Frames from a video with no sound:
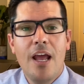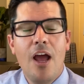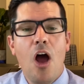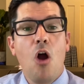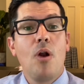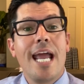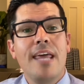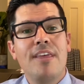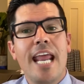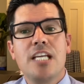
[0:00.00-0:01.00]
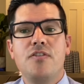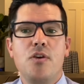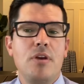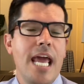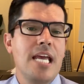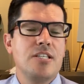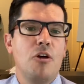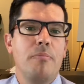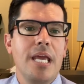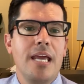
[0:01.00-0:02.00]
All right, in the next few days, I'll
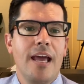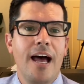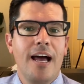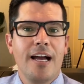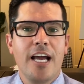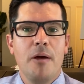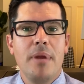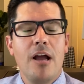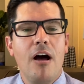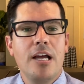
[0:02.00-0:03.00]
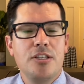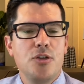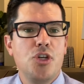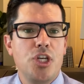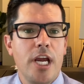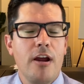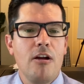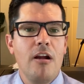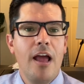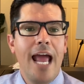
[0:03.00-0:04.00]
be uh, coming on to
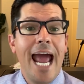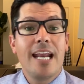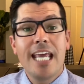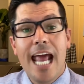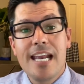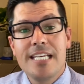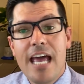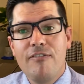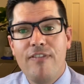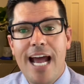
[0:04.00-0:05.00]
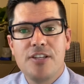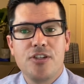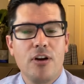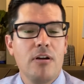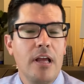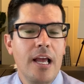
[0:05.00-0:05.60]
share how to get out of debt faster,